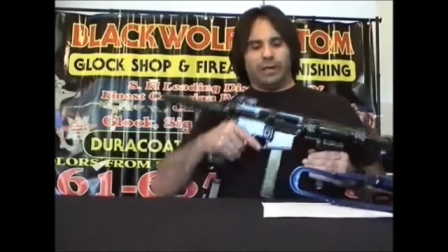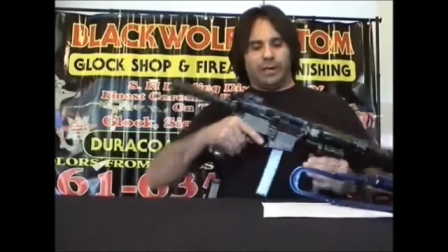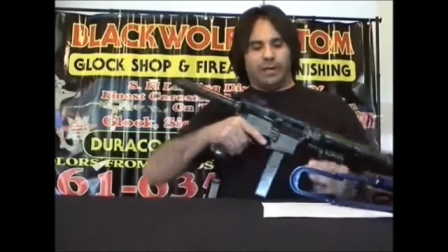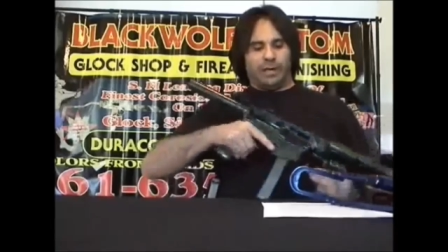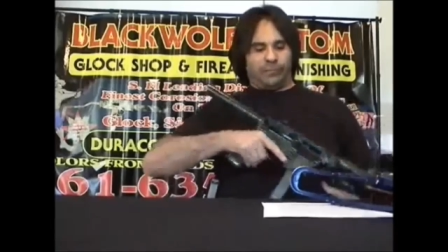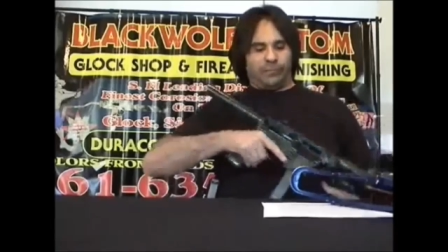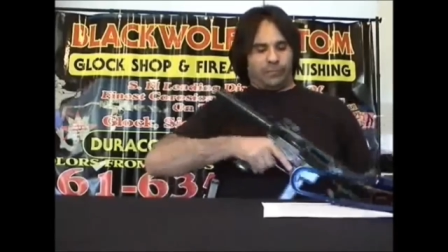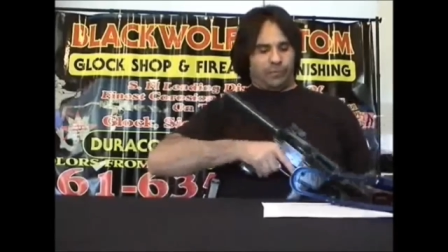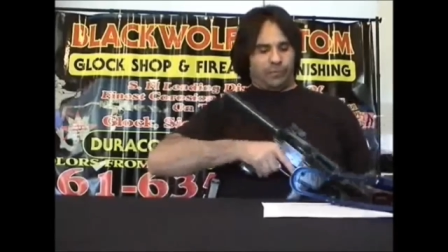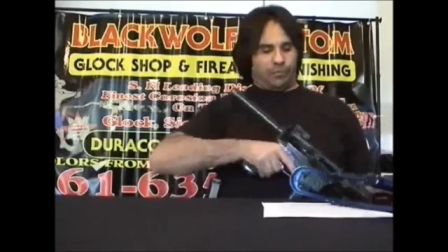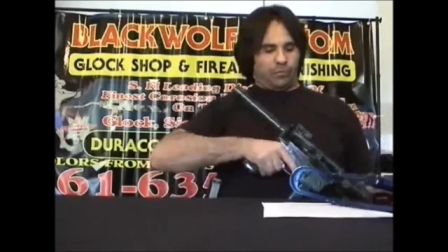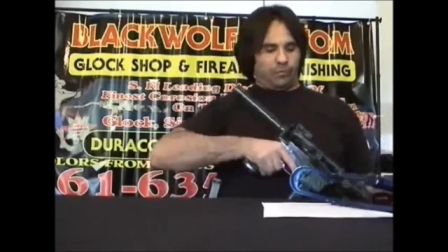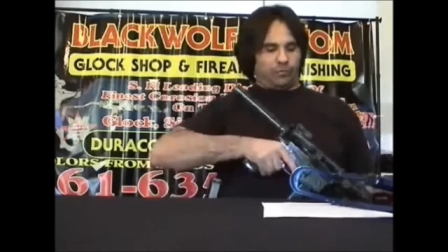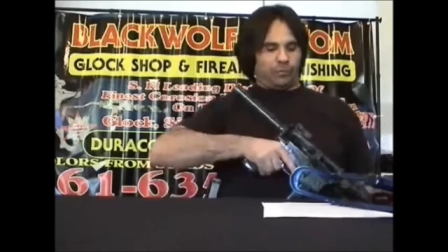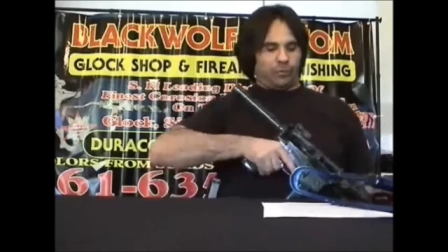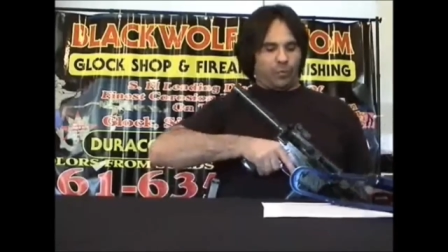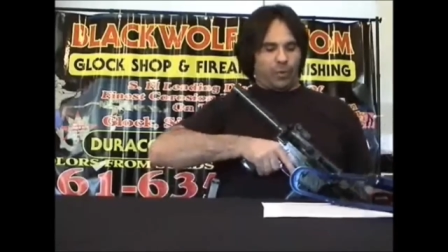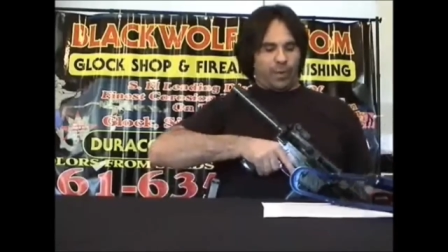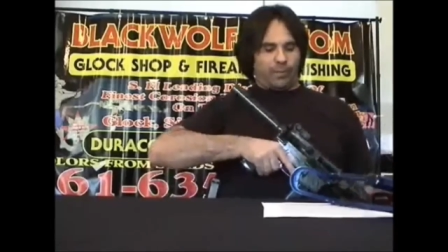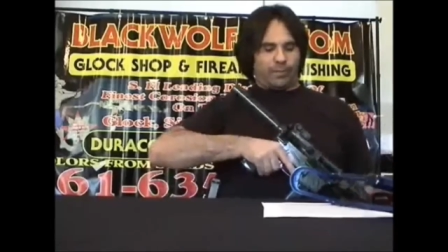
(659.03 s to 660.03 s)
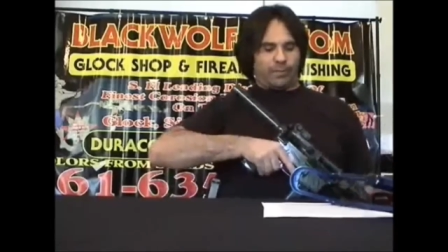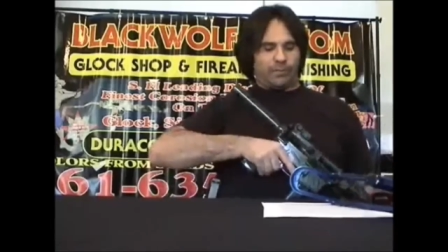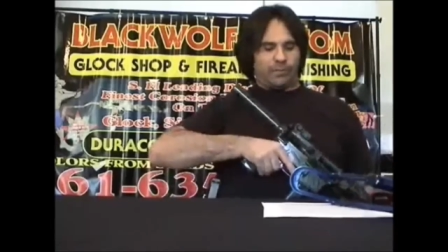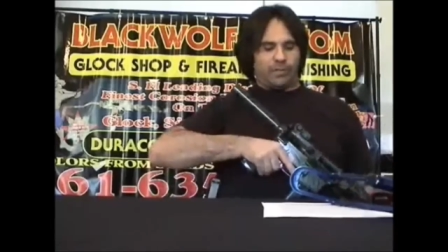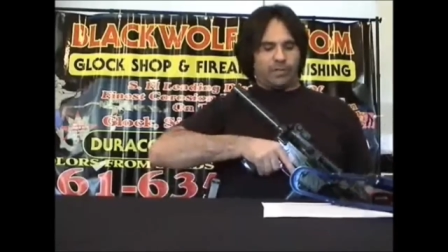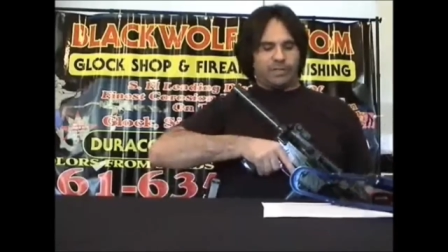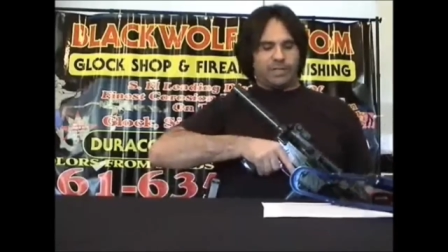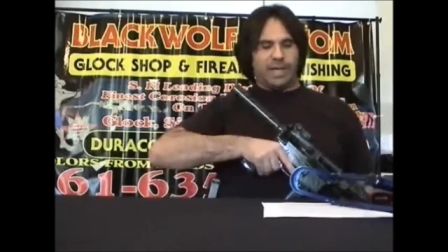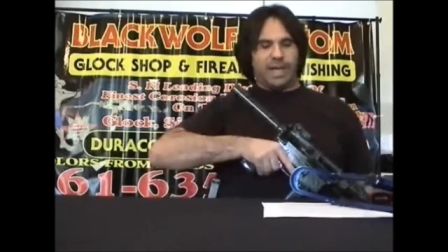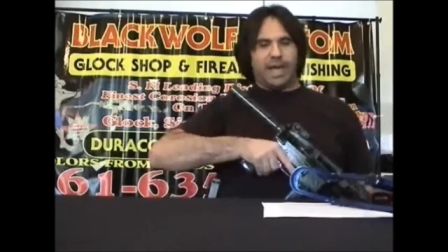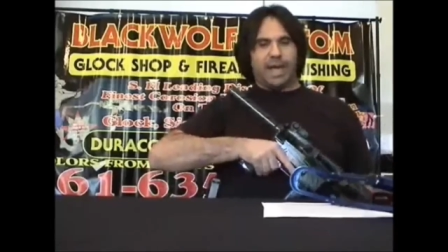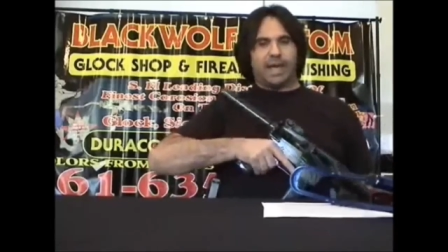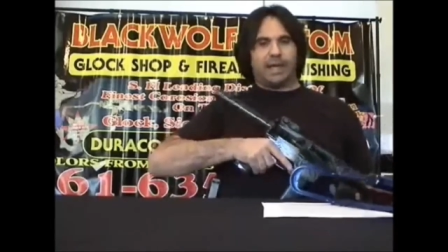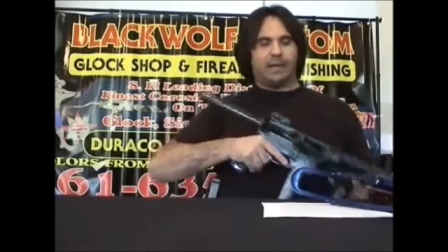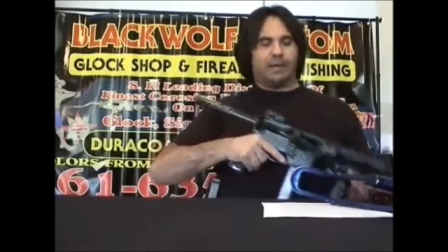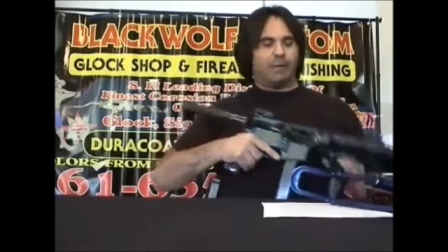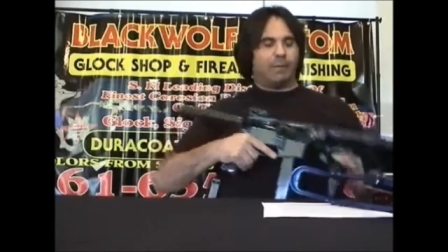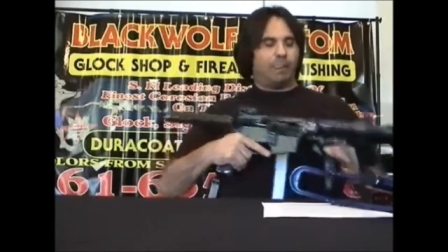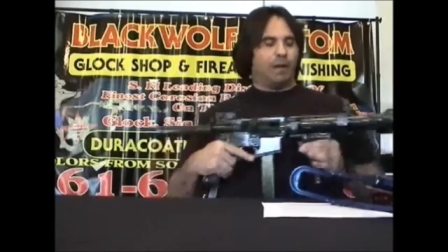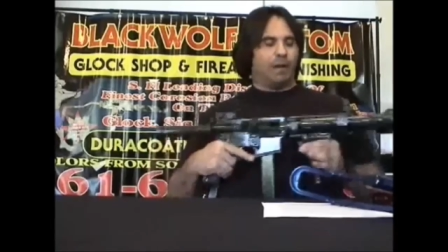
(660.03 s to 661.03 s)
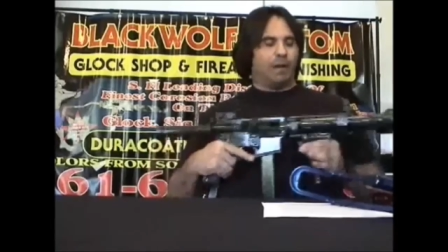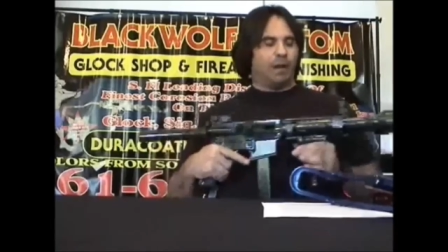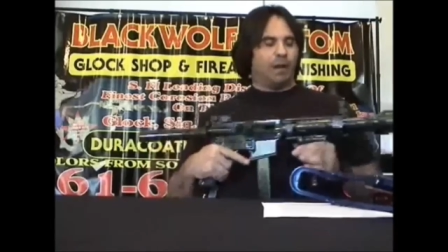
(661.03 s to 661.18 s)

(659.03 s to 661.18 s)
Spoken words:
and the weapon does hang.